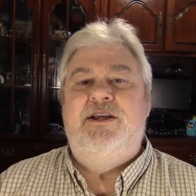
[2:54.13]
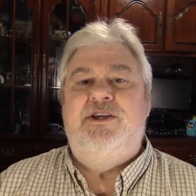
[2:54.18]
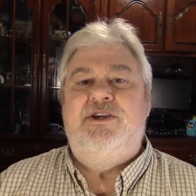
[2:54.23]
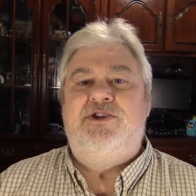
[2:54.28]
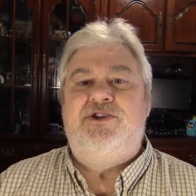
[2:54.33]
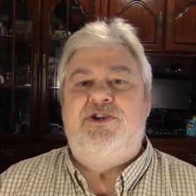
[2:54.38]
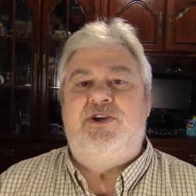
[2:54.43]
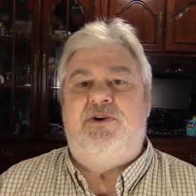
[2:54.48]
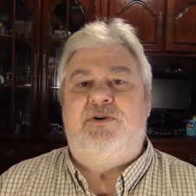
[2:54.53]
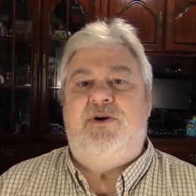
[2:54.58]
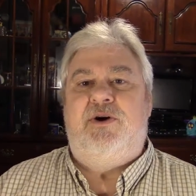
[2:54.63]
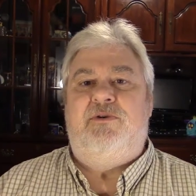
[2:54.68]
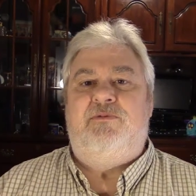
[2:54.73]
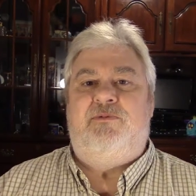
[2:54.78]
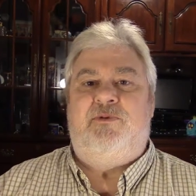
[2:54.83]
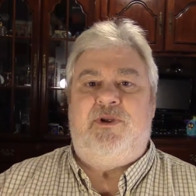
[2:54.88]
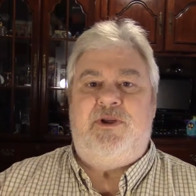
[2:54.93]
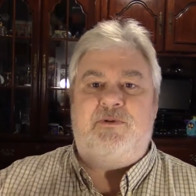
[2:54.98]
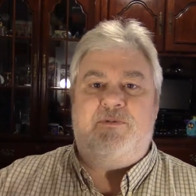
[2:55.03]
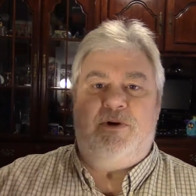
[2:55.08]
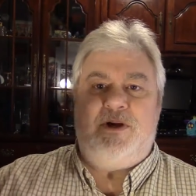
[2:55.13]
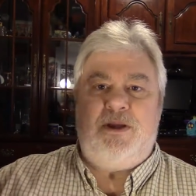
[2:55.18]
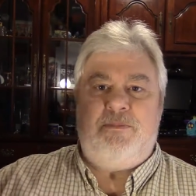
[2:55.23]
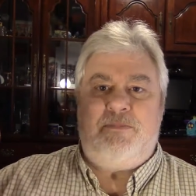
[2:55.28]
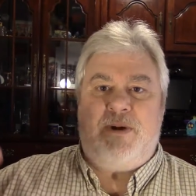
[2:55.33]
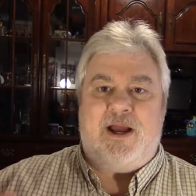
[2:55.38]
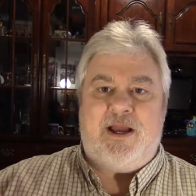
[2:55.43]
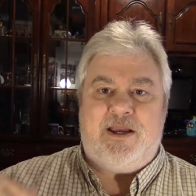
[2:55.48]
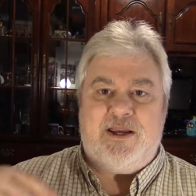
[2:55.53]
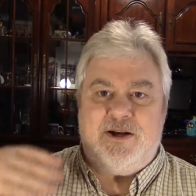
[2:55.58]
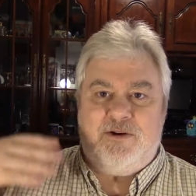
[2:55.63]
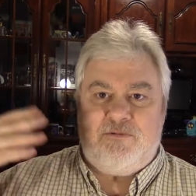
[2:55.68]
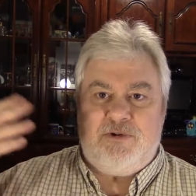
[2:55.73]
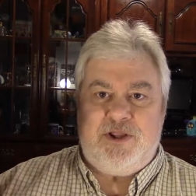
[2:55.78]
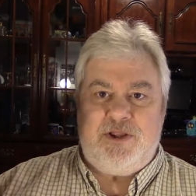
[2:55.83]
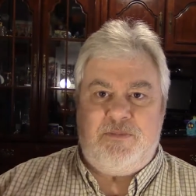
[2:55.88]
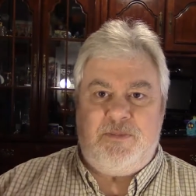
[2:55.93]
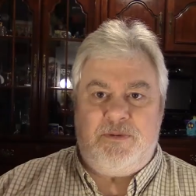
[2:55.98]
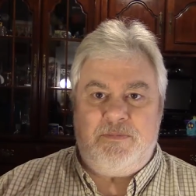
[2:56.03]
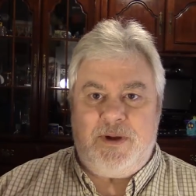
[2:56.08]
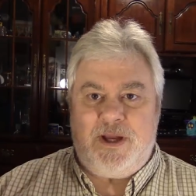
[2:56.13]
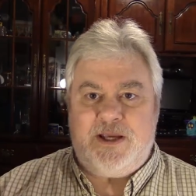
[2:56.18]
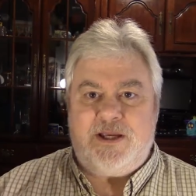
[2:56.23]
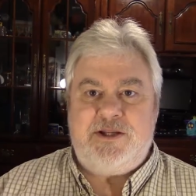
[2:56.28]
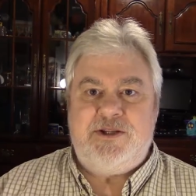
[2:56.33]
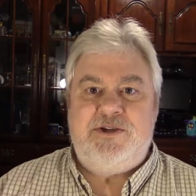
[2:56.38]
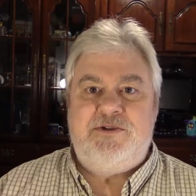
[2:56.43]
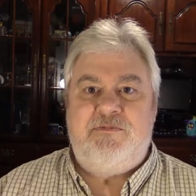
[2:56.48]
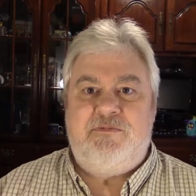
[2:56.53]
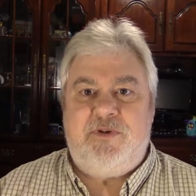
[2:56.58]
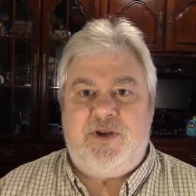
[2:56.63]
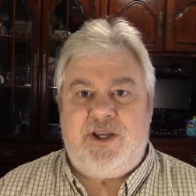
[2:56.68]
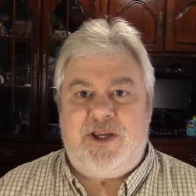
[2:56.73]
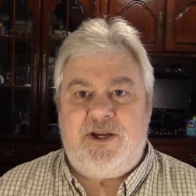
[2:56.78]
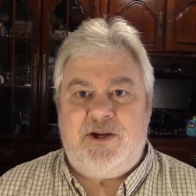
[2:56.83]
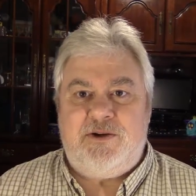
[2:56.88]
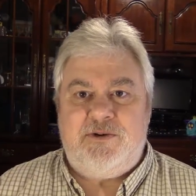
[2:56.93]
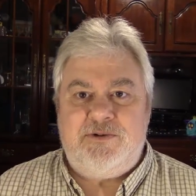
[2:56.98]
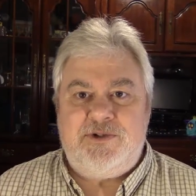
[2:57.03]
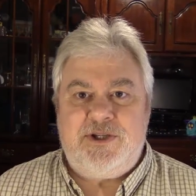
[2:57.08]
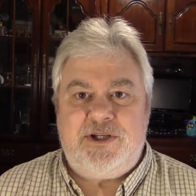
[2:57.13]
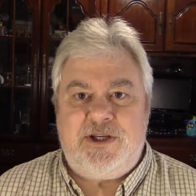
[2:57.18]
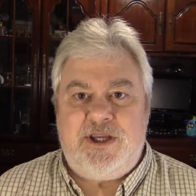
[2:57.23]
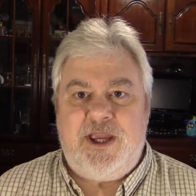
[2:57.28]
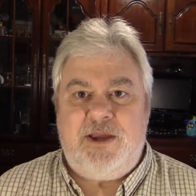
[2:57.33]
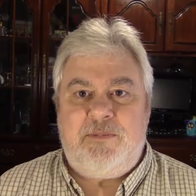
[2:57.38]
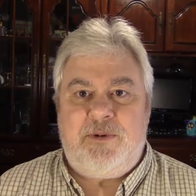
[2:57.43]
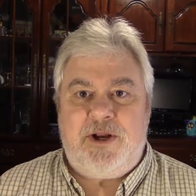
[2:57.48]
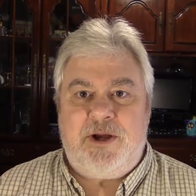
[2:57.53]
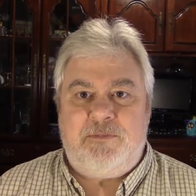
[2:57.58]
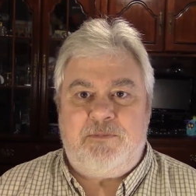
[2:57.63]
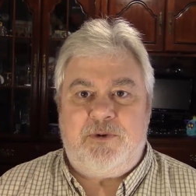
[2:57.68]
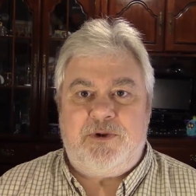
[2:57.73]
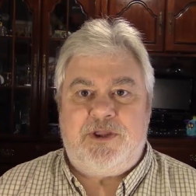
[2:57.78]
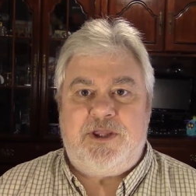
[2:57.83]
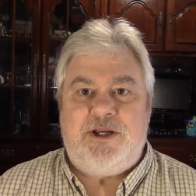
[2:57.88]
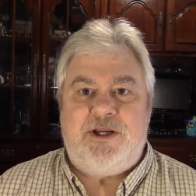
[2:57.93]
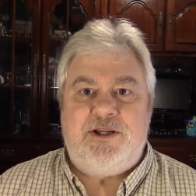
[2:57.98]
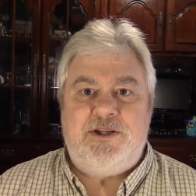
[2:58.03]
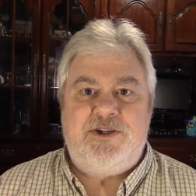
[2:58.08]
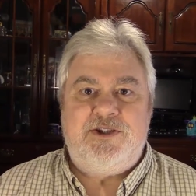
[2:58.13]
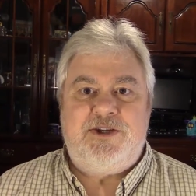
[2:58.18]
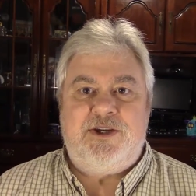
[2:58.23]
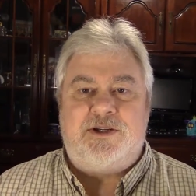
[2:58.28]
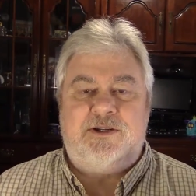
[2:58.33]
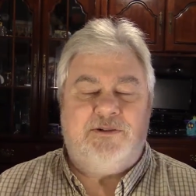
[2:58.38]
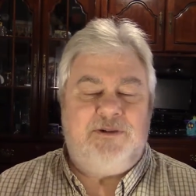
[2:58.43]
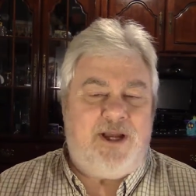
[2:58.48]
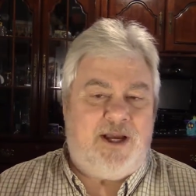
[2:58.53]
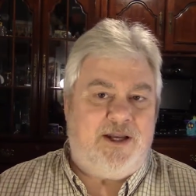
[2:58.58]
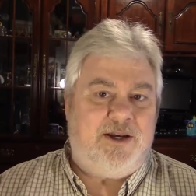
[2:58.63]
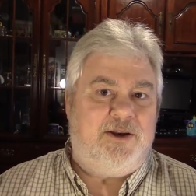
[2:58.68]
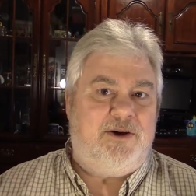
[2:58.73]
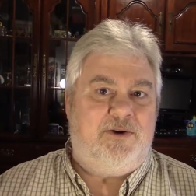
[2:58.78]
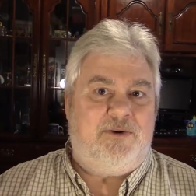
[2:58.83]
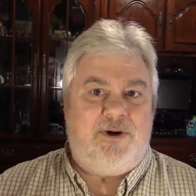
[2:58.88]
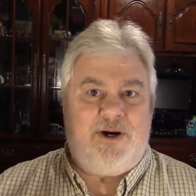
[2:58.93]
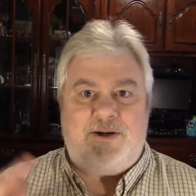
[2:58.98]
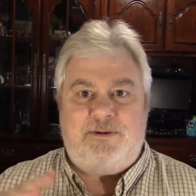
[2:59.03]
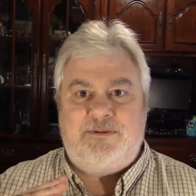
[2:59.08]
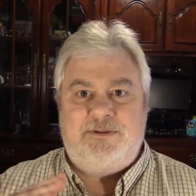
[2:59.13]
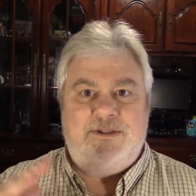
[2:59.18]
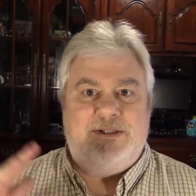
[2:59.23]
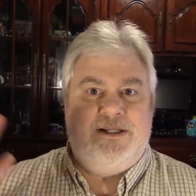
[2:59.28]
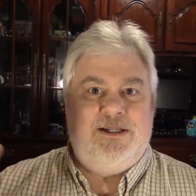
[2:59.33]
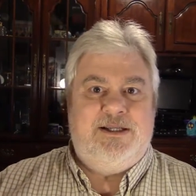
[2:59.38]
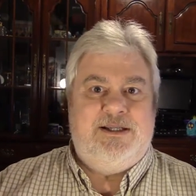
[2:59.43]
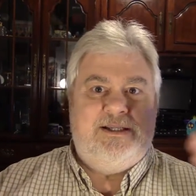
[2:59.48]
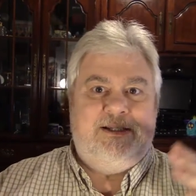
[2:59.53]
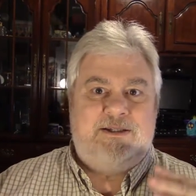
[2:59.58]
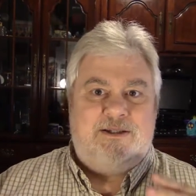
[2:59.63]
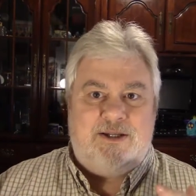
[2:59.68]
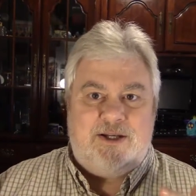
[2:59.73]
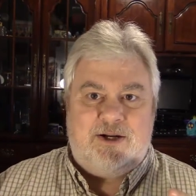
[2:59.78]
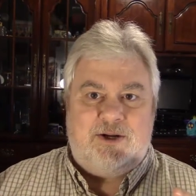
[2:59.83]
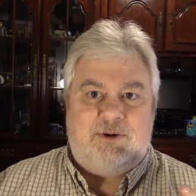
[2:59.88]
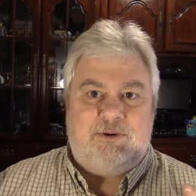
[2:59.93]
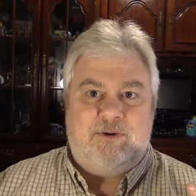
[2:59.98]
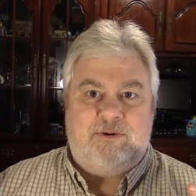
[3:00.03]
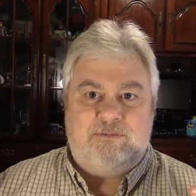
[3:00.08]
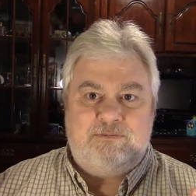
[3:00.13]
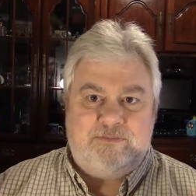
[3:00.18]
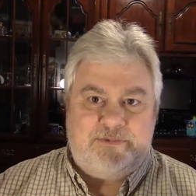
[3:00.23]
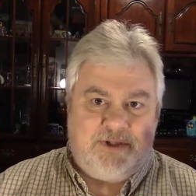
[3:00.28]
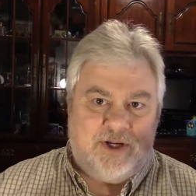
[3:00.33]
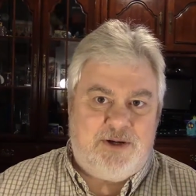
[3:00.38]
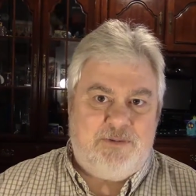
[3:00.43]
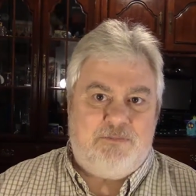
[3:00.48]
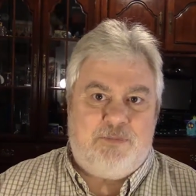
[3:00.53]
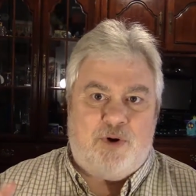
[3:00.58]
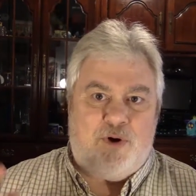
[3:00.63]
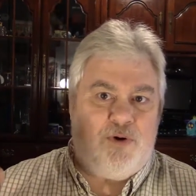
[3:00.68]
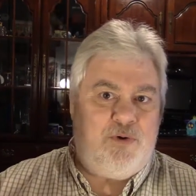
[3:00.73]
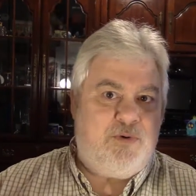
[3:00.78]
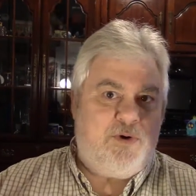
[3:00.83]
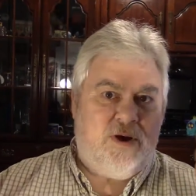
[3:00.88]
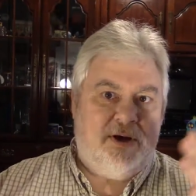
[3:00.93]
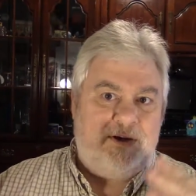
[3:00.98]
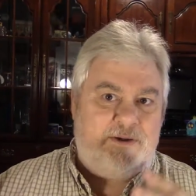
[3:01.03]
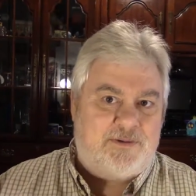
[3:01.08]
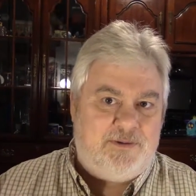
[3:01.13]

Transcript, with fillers: So hopefully we'll get back in the rhythm of making some videos and keeping up with this. And I know, uh, you know, done broke.